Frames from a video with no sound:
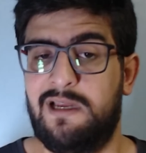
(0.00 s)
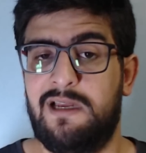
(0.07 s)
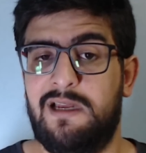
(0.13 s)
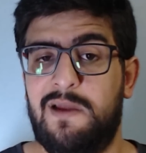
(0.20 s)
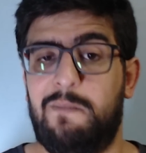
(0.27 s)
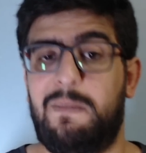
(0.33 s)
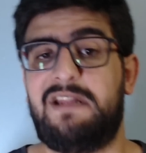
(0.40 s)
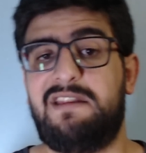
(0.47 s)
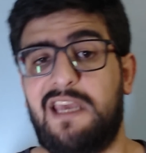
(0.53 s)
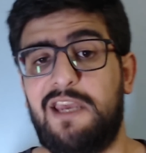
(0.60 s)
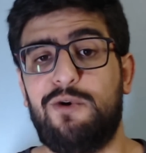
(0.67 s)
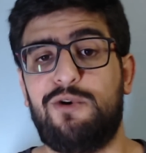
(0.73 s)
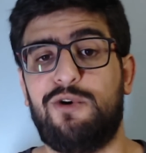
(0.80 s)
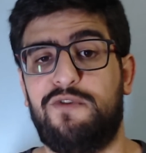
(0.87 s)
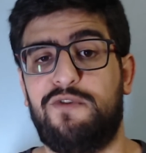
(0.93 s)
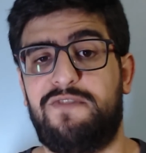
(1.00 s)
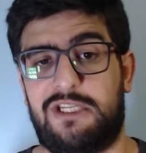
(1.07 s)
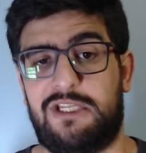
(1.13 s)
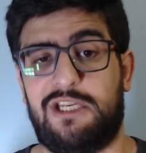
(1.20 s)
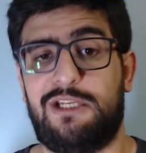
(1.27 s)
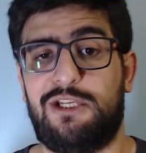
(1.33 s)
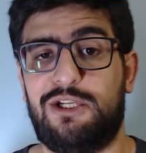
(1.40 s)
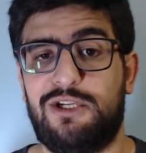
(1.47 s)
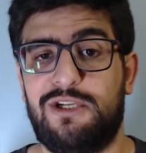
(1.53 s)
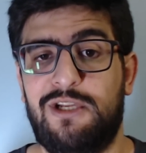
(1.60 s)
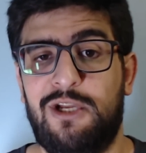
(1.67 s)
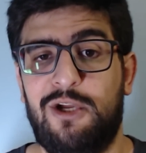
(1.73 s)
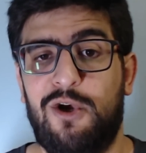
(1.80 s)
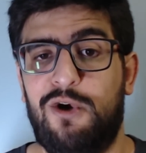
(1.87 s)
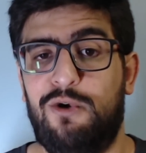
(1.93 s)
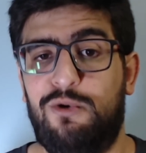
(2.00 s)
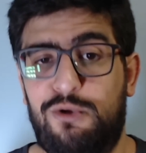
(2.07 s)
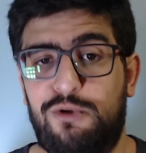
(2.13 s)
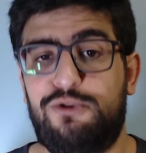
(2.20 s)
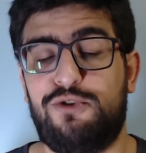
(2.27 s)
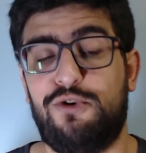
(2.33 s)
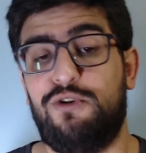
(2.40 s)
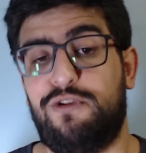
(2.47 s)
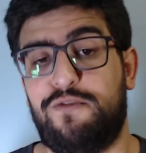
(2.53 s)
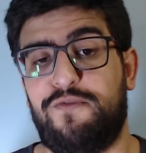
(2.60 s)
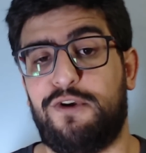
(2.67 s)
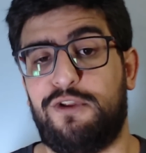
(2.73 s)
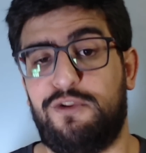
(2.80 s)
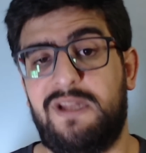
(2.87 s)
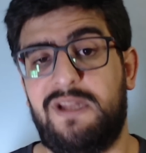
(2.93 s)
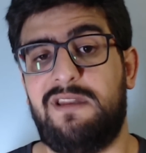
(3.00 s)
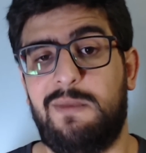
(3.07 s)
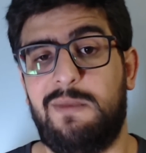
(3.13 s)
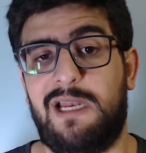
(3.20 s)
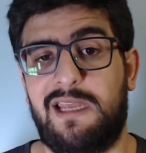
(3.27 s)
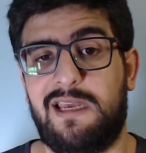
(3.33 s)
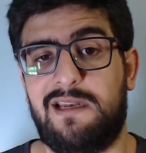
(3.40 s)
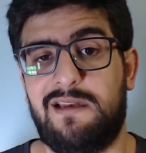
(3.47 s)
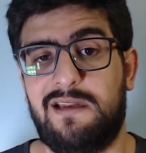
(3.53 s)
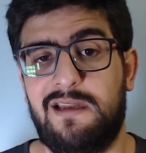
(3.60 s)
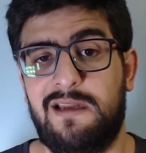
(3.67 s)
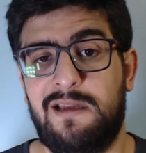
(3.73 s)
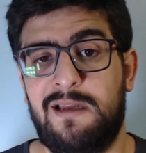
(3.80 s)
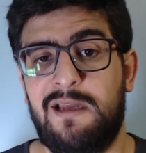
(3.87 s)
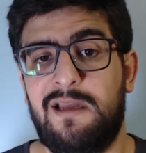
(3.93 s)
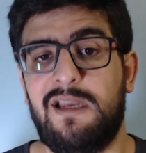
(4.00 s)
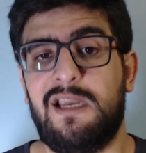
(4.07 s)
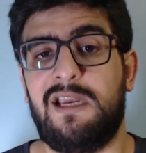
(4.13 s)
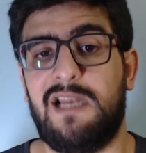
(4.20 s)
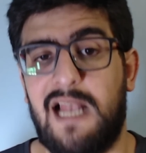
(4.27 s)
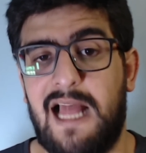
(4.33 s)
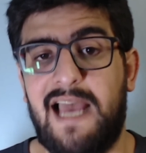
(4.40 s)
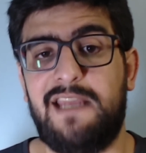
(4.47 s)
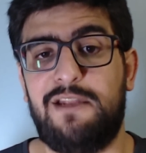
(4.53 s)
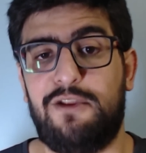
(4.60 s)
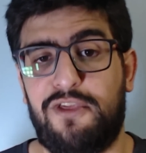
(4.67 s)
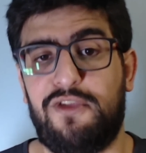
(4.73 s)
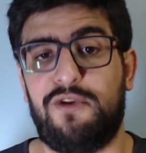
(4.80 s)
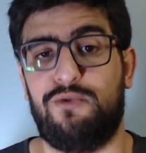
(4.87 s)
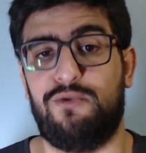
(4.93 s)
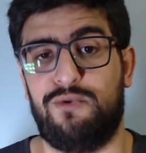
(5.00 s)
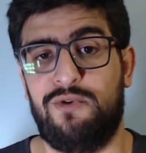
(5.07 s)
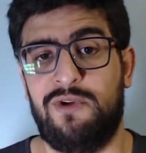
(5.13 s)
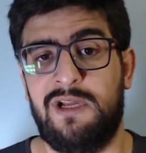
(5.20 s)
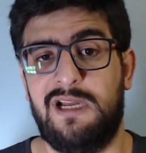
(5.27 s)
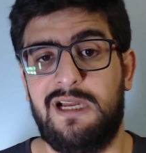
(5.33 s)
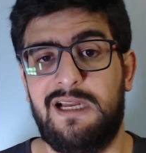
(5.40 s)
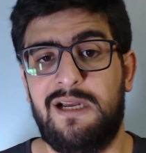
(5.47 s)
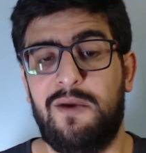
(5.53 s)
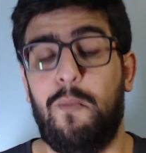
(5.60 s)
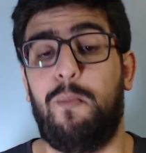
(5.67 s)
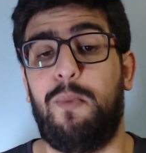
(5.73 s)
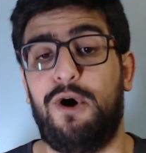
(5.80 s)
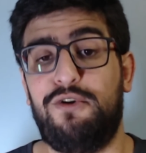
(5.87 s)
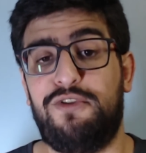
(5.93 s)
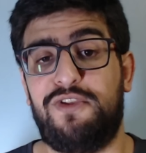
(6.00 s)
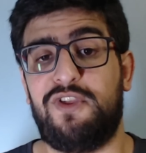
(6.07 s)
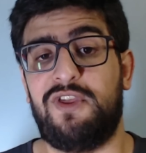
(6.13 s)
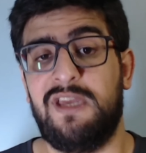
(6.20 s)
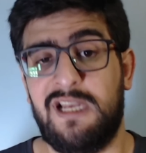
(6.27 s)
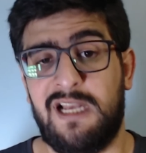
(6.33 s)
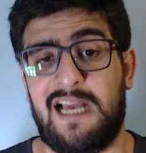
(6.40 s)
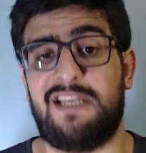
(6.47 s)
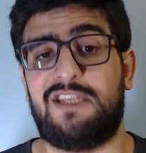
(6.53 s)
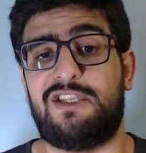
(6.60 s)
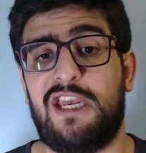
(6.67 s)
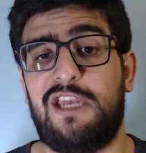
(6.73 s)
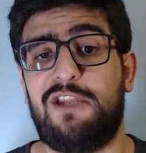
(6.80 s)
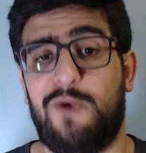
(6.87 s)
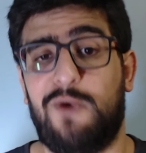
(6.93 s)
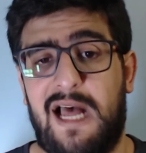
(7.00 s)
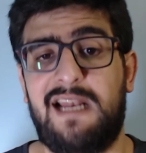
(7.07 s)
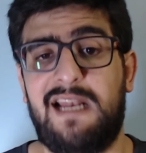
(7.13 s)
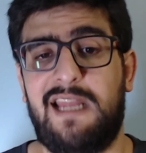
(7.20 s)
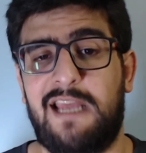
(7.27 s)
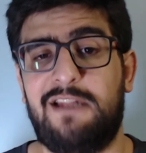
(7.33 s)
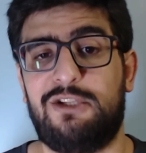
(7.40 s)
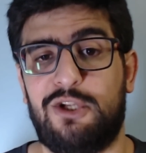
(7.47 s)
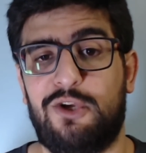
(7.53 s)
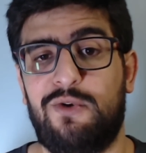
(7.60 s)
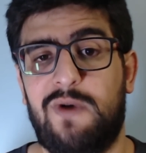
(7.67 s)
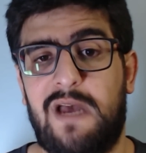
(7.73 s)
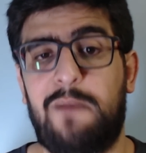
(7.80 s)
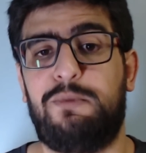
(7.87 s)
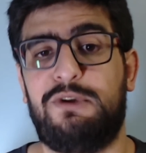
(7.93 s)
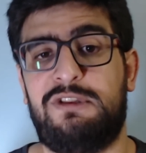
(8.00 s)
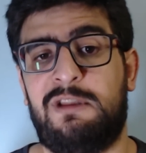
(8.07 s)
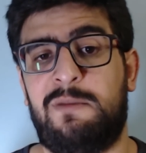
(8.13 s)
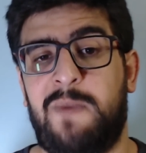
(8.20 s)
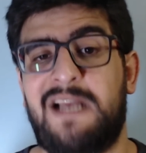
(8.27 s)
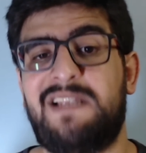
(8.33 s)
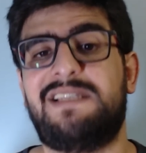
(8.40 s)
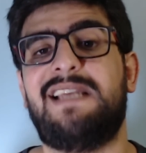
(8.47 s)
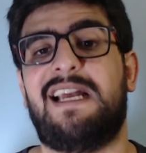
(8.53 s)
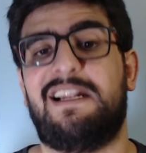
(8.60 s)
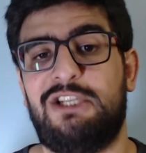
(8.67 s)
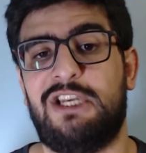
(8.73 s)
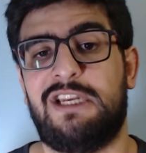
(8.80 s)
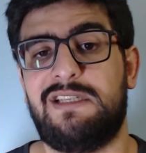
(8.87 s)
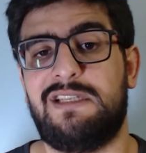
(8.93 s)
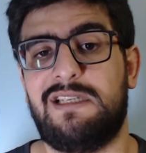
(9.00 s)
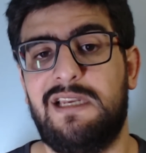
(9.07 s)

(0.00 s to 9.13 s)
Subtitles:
Mateo Kovacic, who you sold for 20 million, glide through both Caicedo and Enzo and put it past Sanchez.